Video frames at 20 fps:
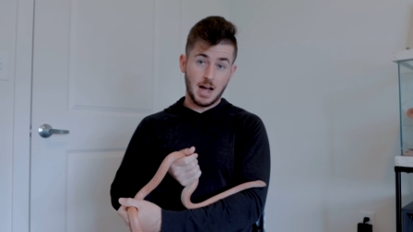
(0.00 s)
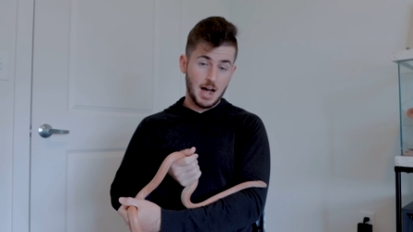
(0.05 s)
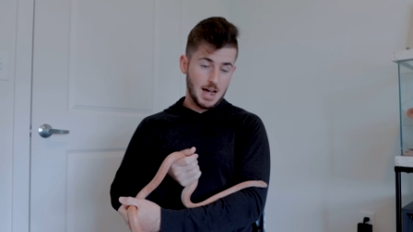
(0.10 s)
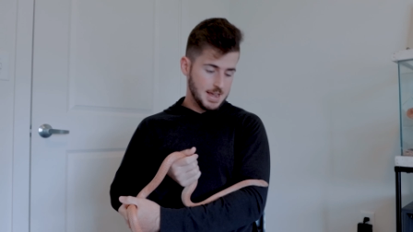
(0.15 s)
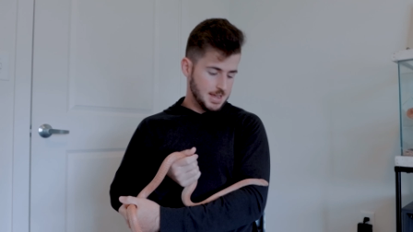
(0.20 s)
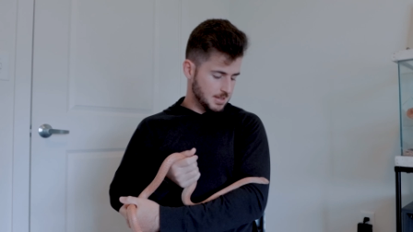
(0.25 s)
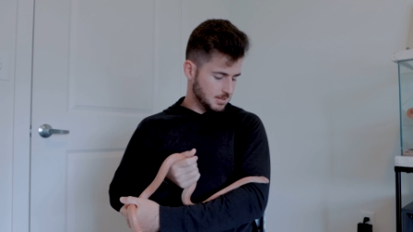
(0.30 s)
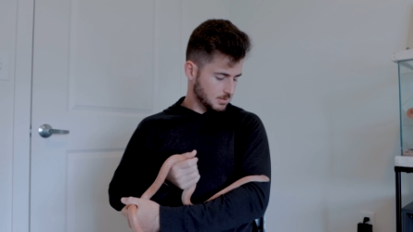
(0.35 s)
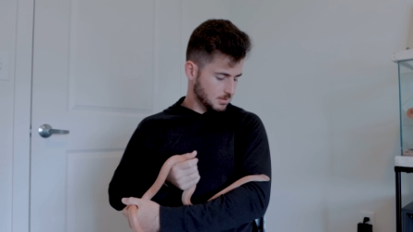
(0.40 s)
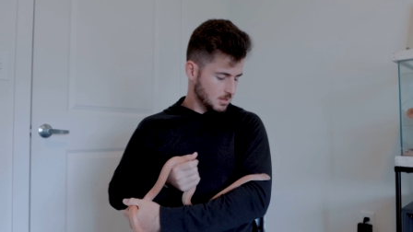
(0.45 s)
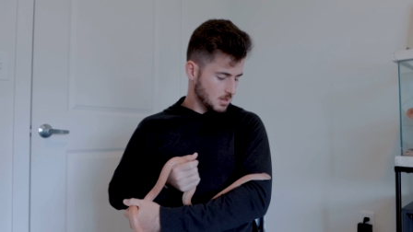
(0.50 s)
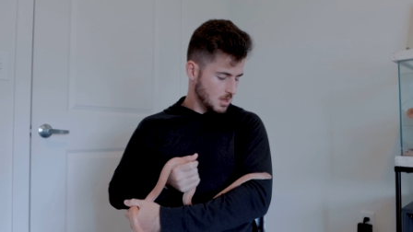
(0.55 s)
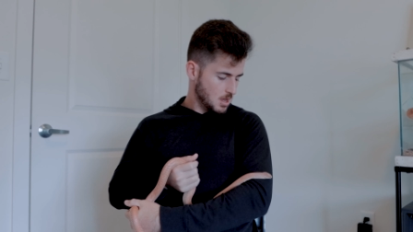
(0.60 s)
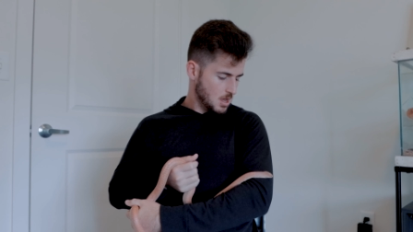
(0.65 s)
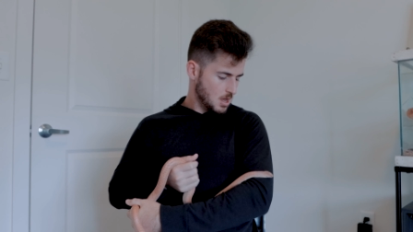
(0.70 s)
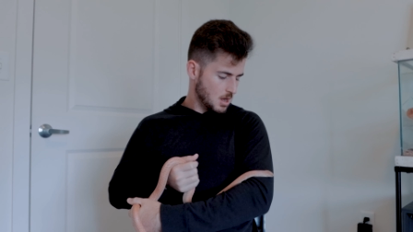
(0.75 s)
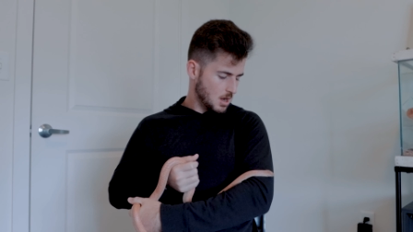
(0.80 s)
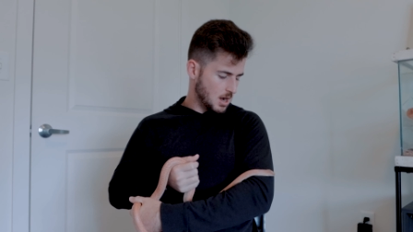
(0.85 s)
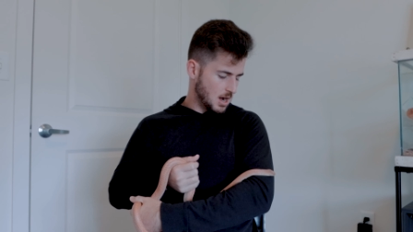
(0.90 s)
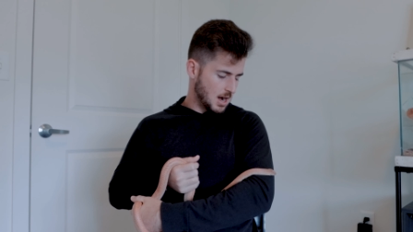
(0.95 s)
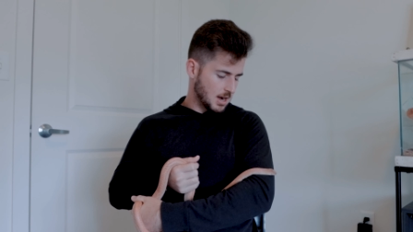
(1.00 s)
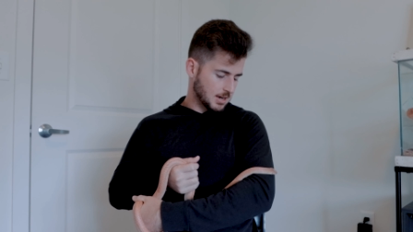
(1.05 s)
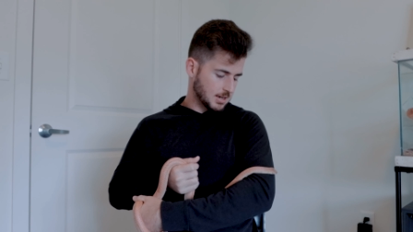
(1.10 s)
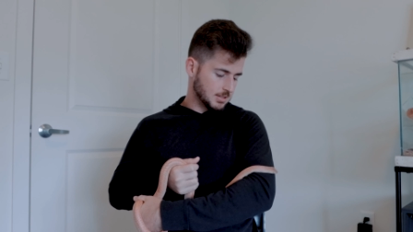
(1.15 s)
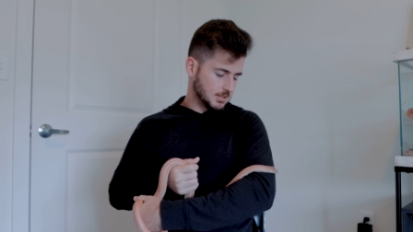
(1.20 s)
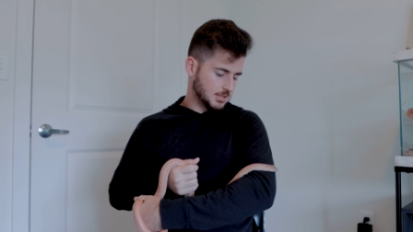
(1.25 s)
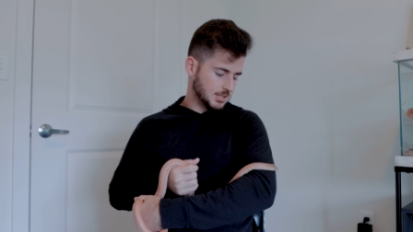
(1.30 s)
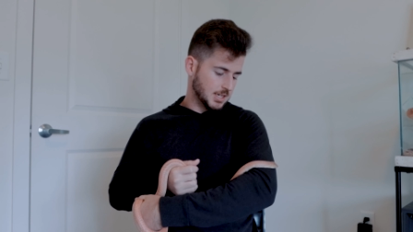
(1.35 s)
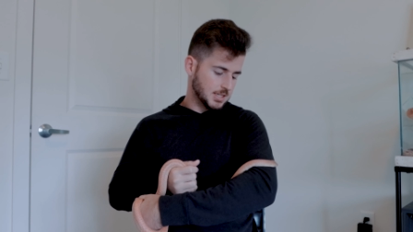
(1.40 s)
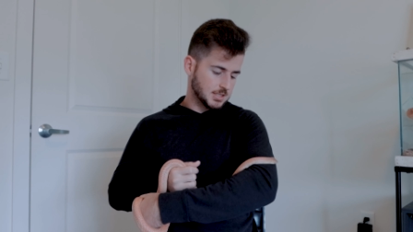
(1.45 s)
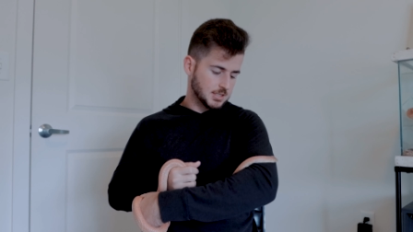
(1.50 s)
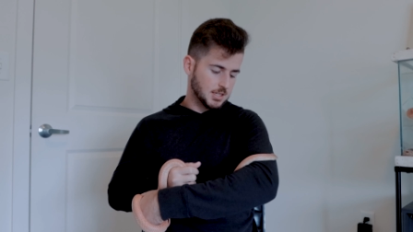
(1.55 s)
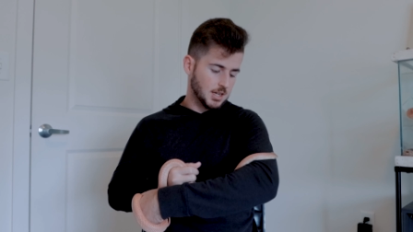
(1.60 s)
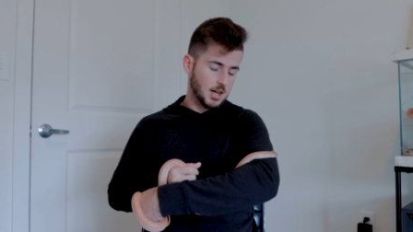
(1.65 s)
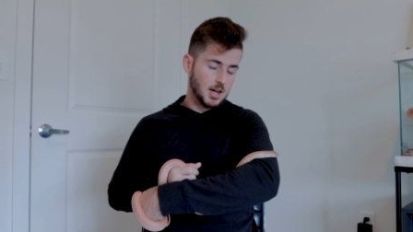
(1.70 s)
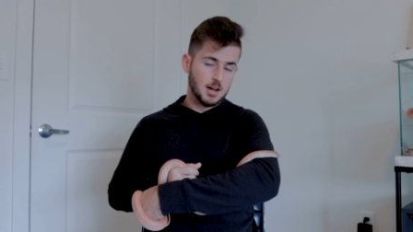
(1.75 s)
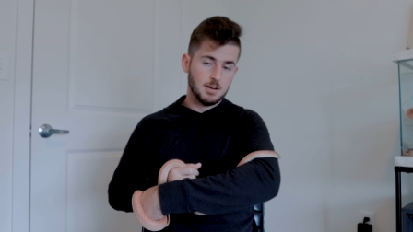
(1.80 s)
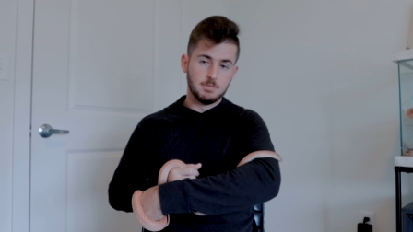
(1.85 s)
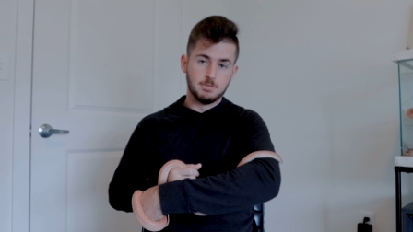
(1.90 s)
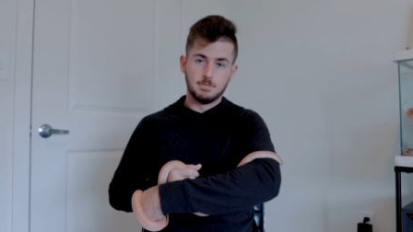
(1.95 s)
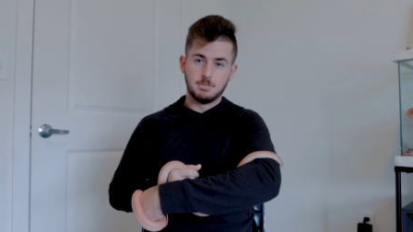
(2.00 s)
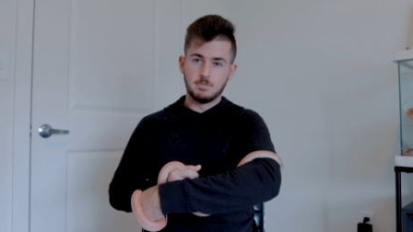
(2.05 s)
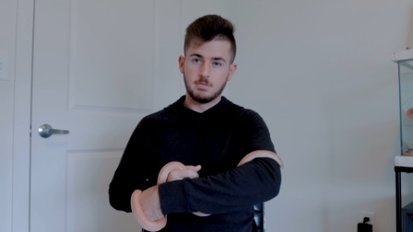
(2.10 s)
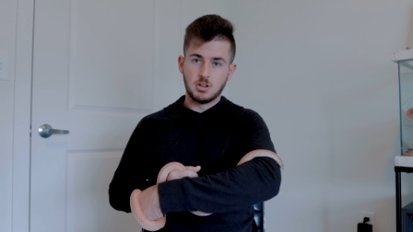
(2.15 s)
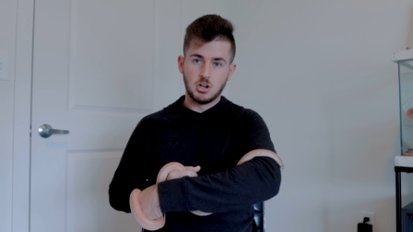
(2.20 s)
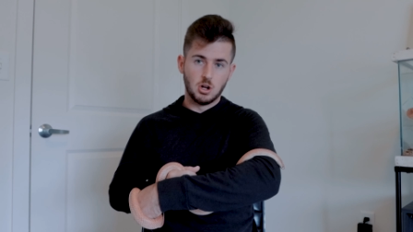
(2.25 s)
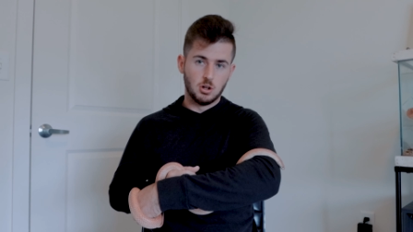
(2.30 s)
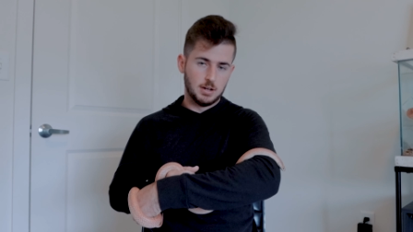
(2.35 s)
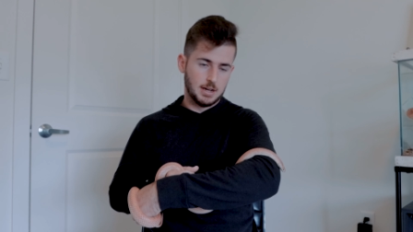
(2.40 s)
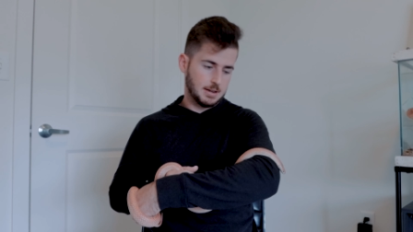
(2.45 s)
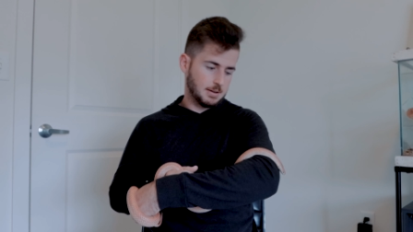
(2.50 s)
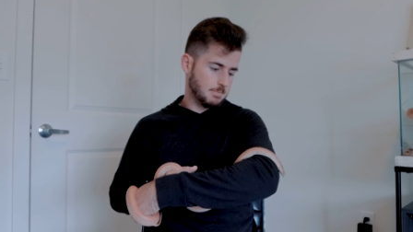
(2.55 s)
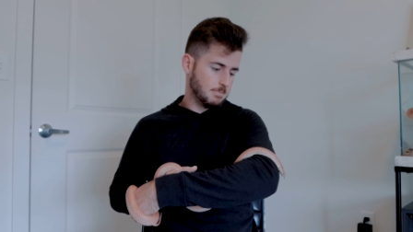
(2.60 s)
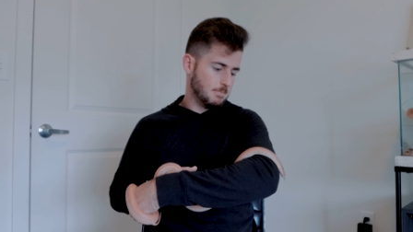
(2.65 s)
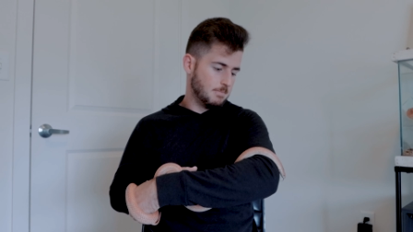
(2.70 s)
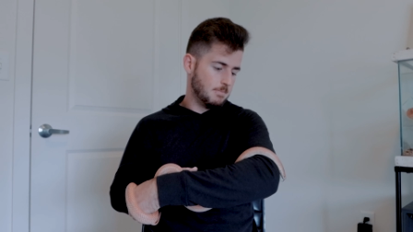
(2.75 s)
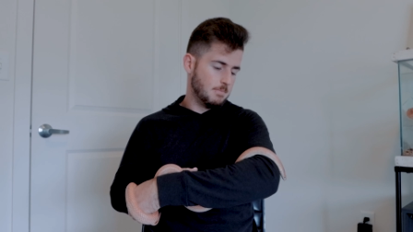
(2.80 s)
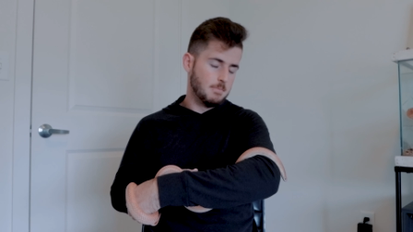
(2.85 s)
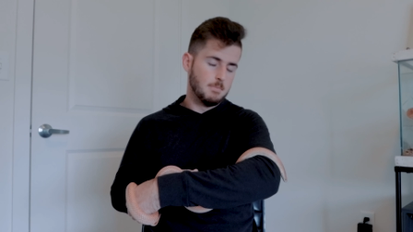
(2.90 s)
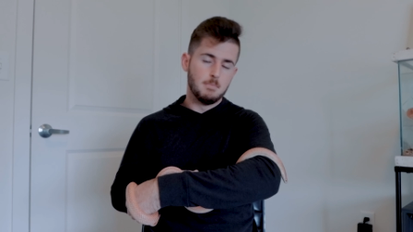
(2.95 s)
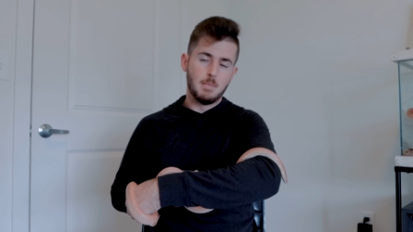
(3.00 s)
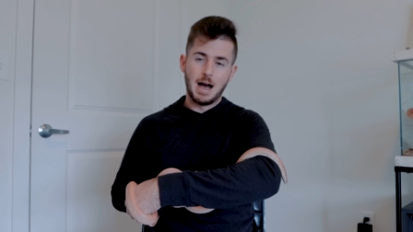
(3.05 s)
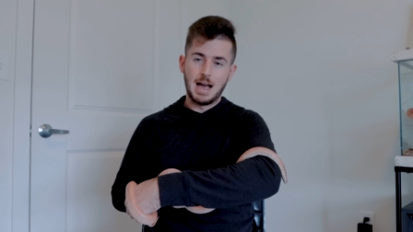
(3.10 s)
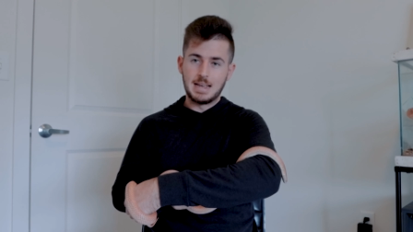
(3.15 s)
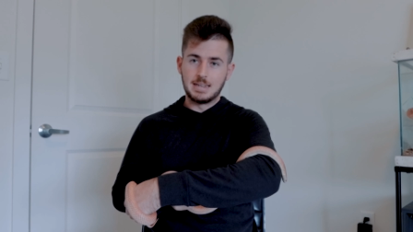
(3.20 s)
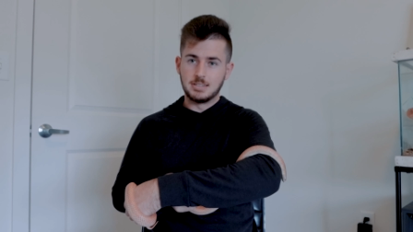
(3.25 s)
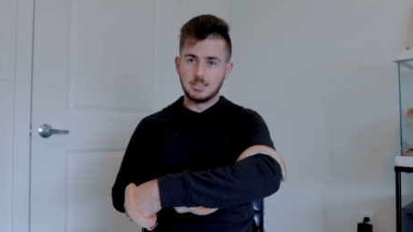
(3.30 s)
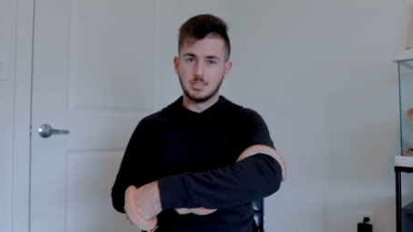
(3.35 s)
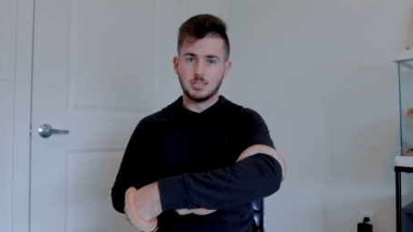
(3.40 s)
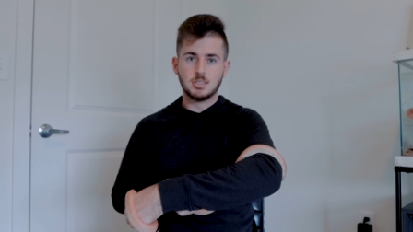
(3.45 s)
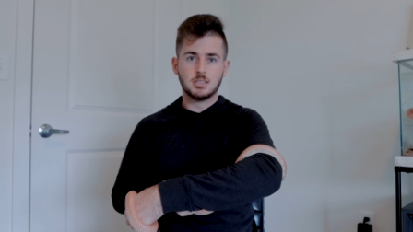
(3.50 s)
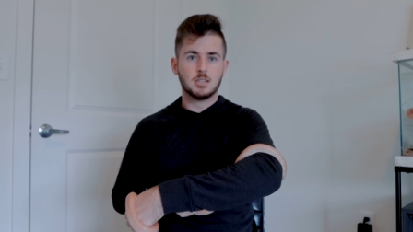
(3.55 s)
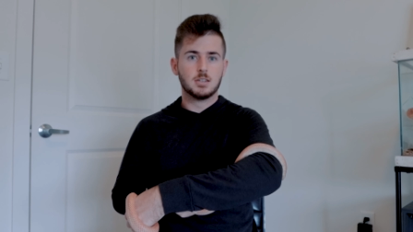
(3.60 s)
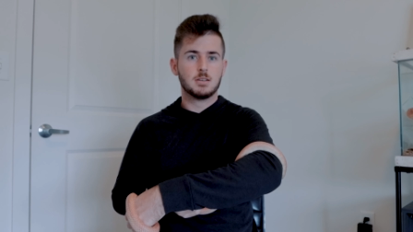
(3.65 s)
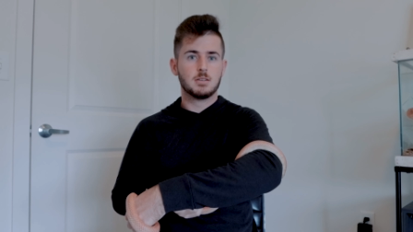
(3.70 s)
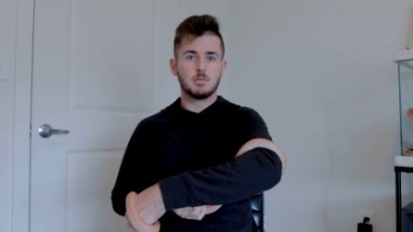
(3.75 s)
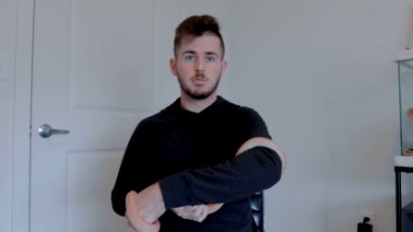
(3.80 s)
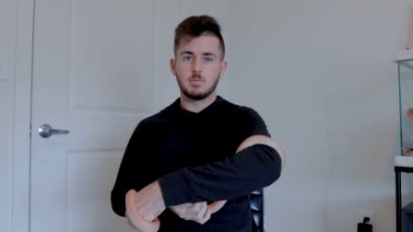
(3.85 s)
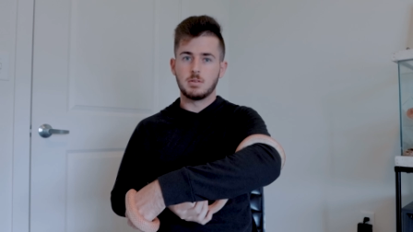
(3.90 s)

diet uh, consists of, you know, like mice,